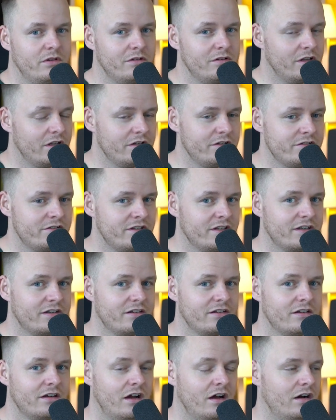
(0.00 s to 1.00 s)
Logitech
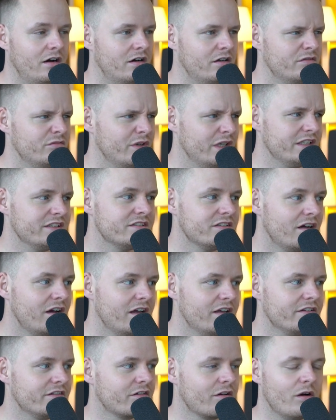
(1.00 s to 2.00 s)
on Razer.
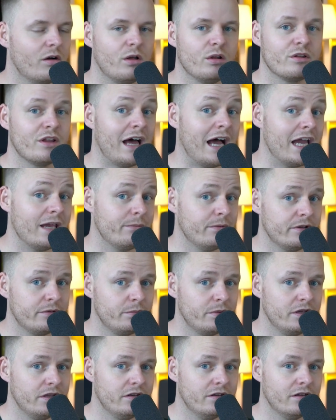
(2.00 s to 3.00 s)
It's called
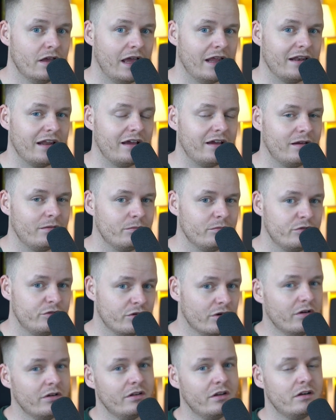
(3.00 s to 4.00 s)
Hyperspeed, and I'm
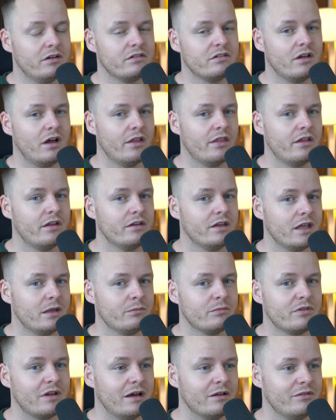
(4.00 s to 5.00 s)
sure there's other
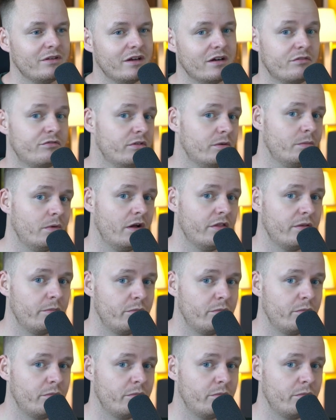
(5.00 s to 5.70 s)
names out there from other